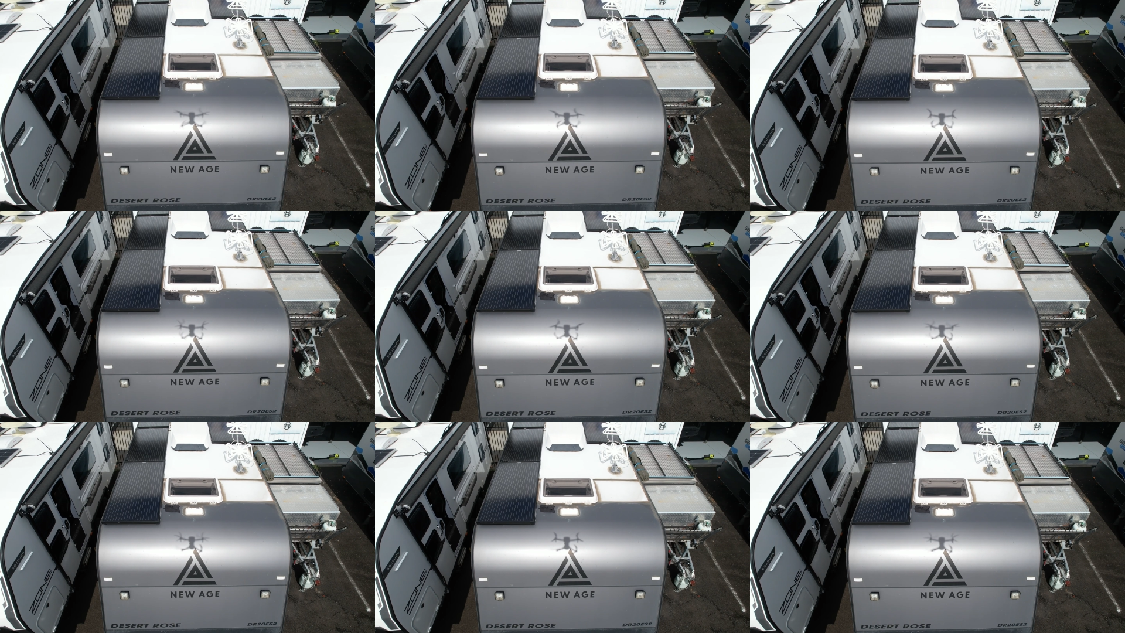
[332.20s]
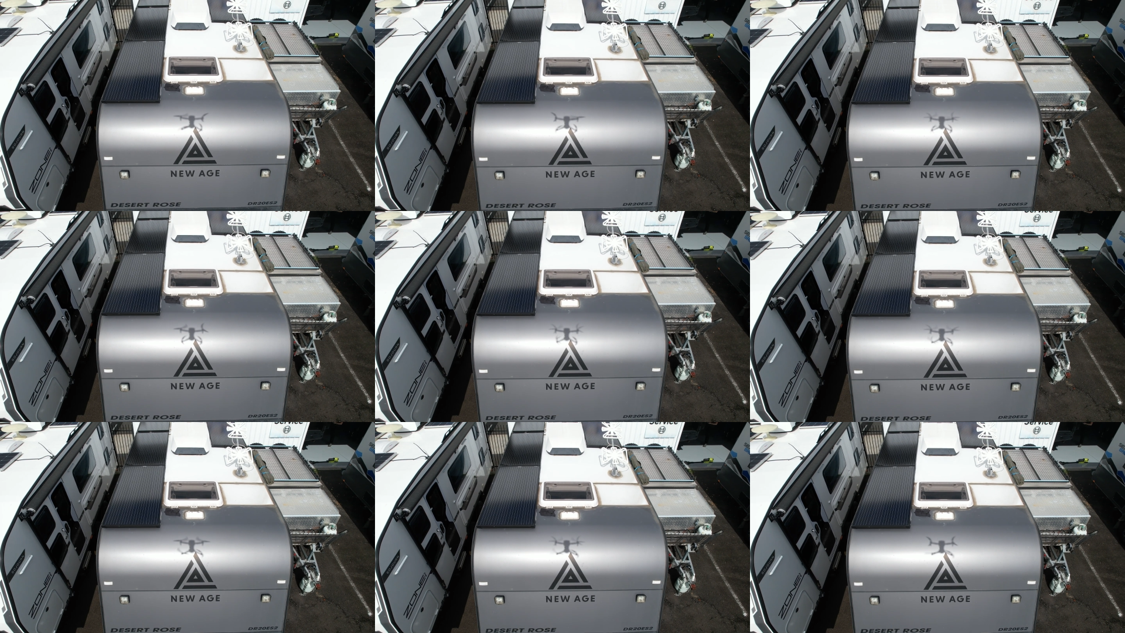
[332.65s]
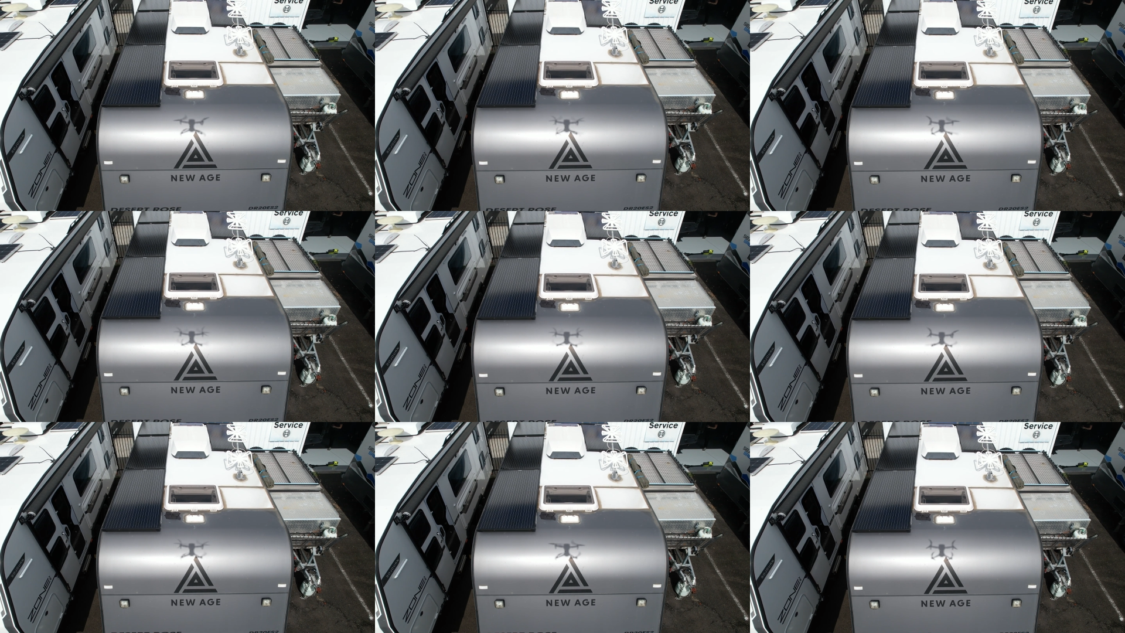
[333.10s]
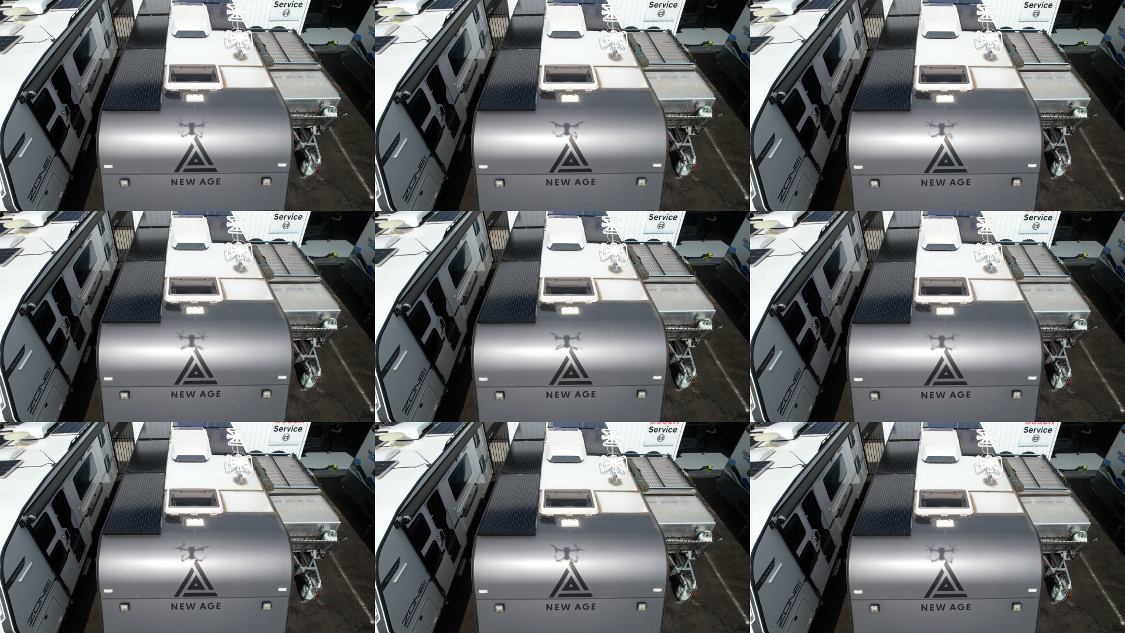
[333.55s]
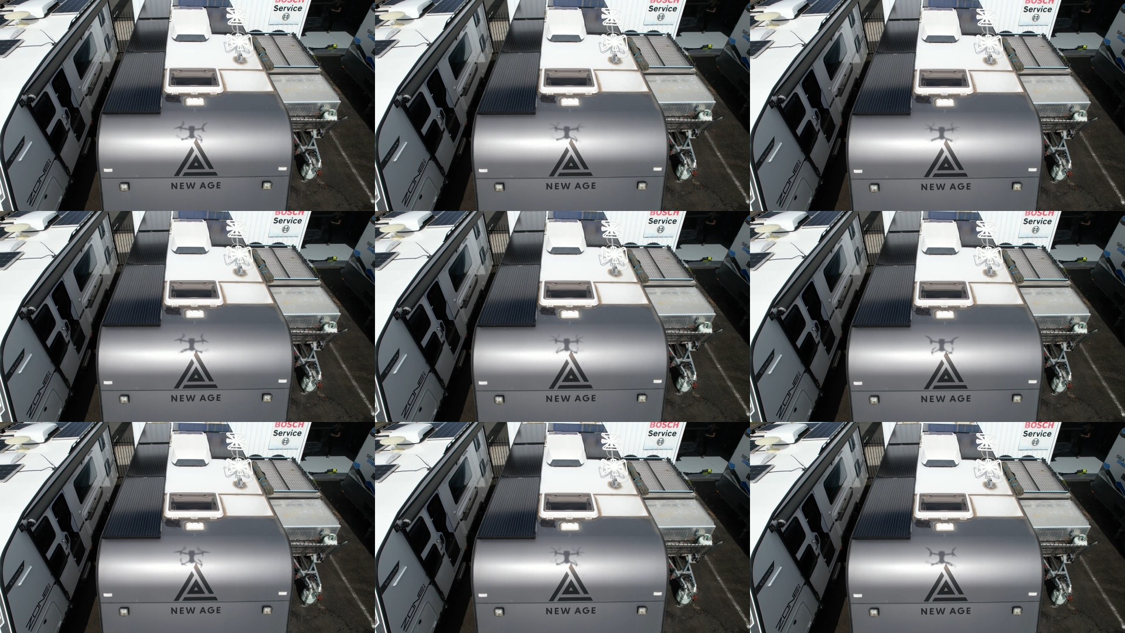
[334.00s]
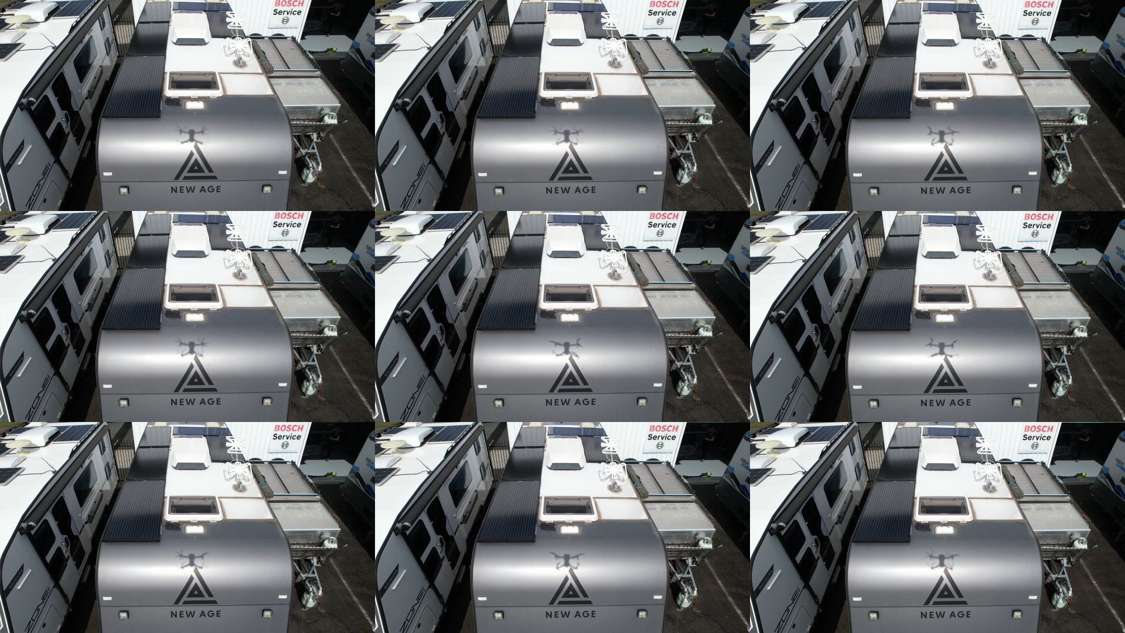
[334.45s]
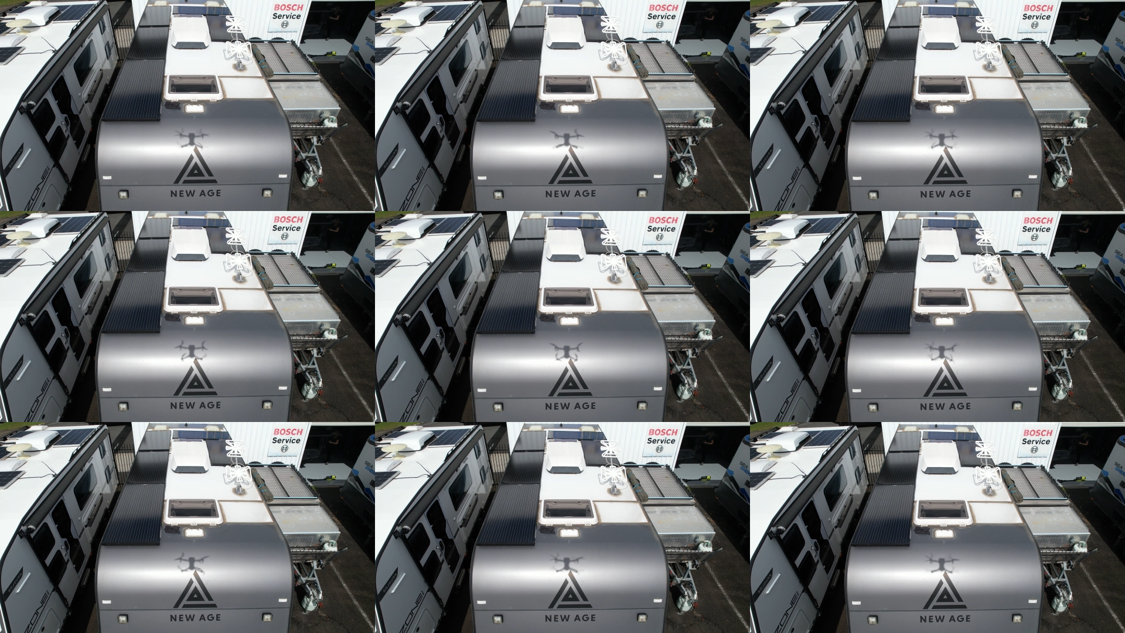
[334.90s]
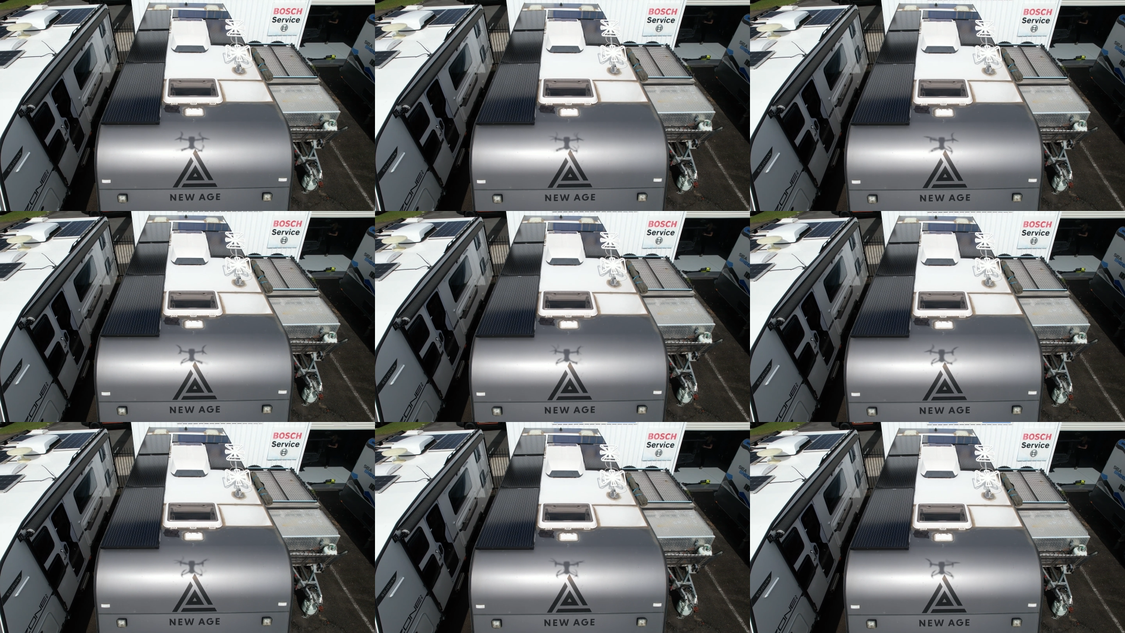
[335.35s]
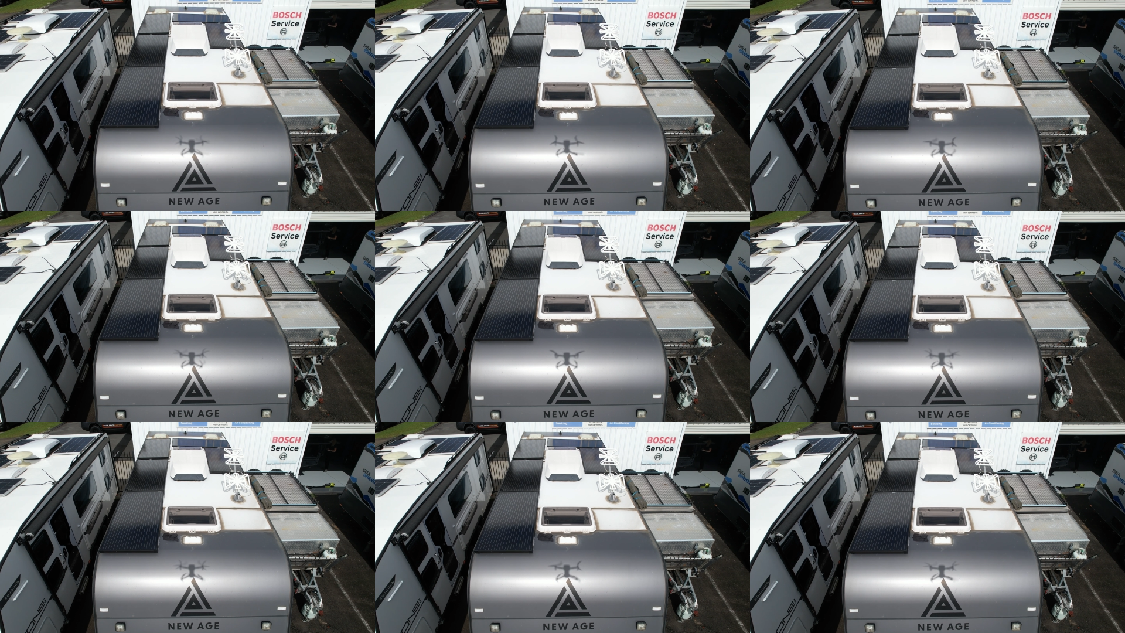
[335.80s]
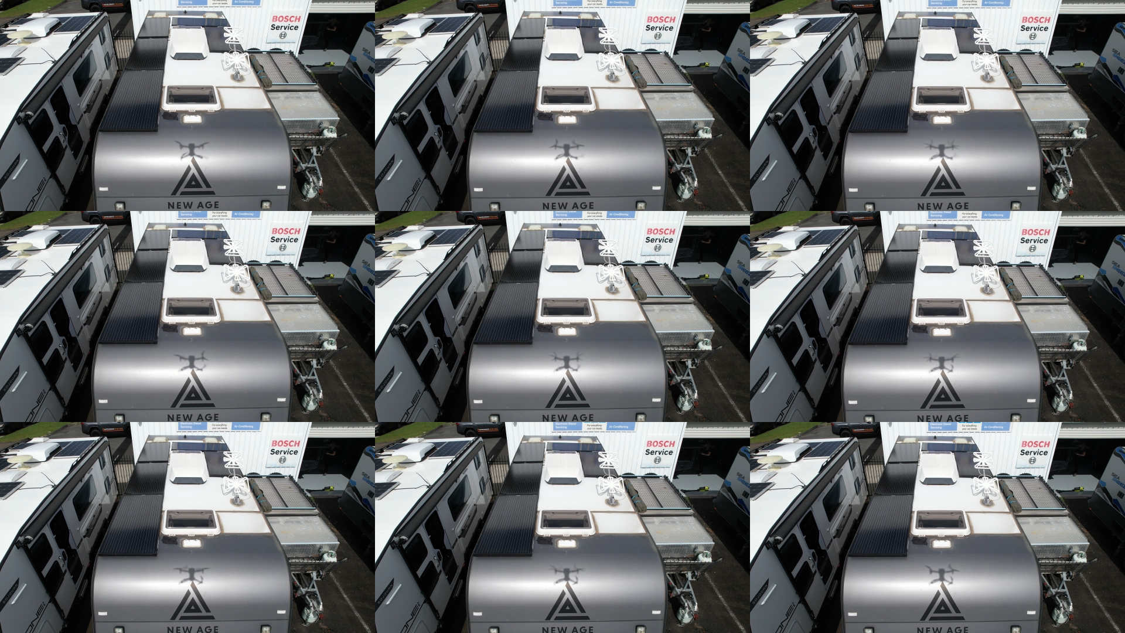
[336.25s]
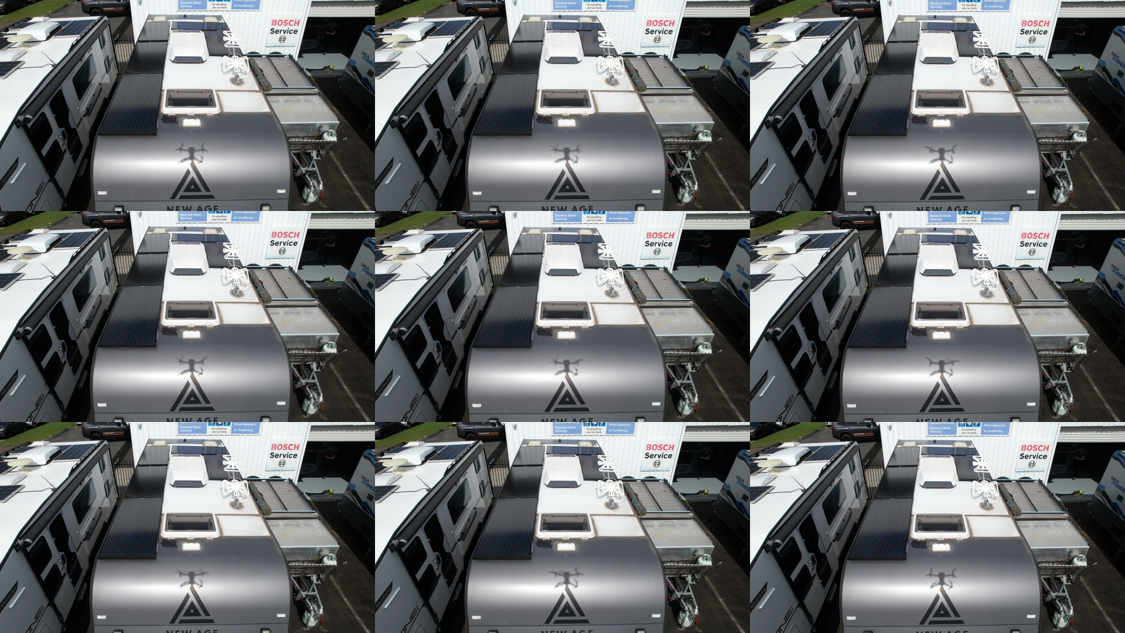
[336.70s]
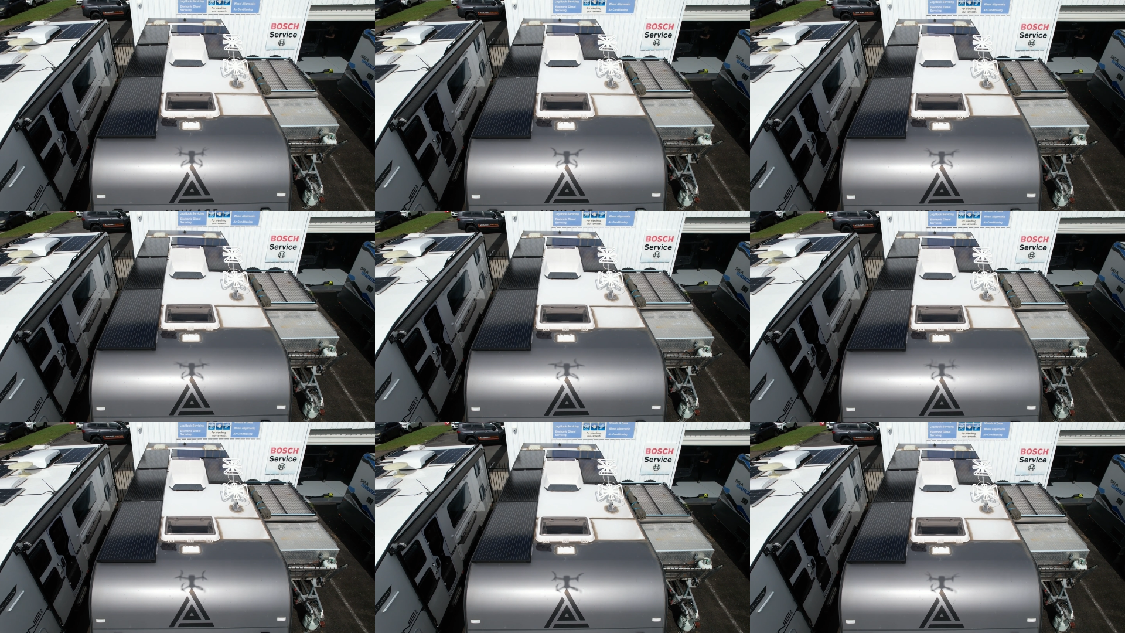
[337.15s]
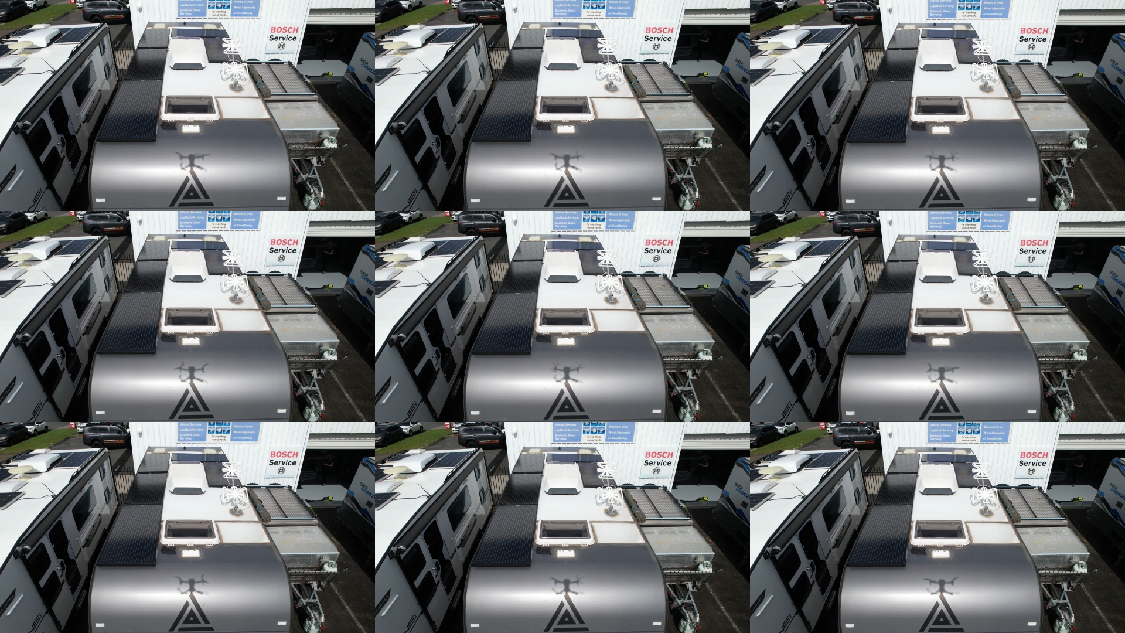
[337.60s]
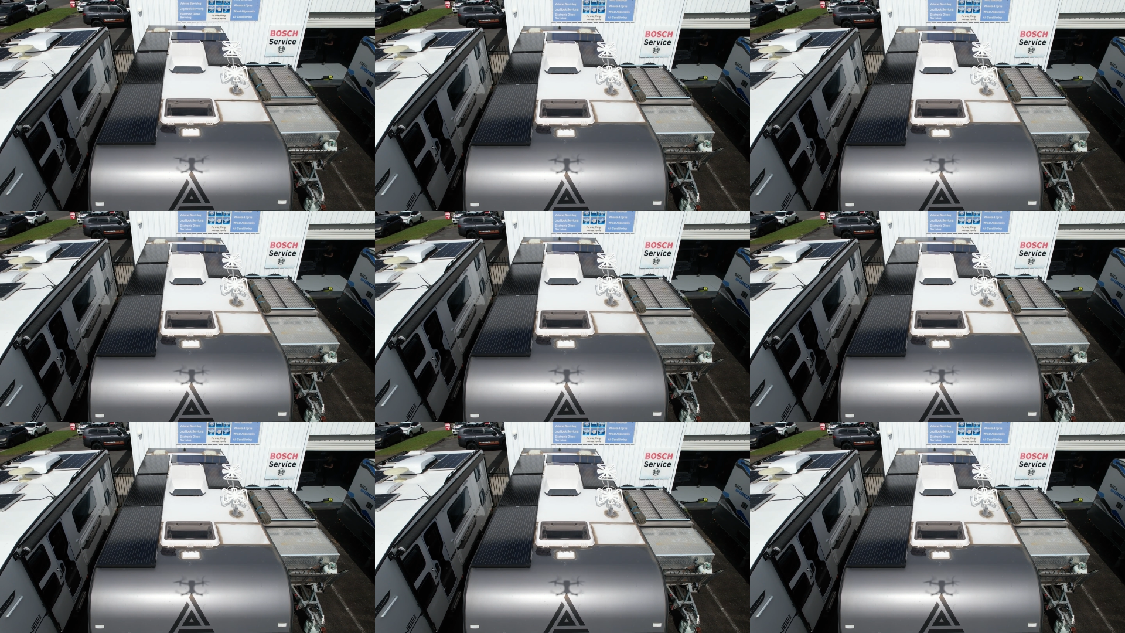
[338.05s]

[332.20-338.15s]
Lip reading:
No face is visible, so there are no lips to read.